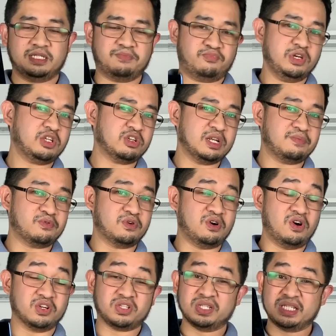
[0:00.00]
P20 Pro
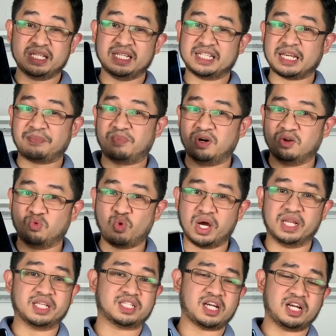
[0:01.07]
also doesn't support
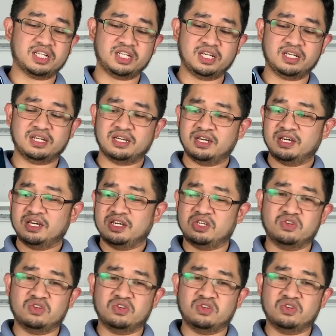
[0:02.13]
wireless charging. It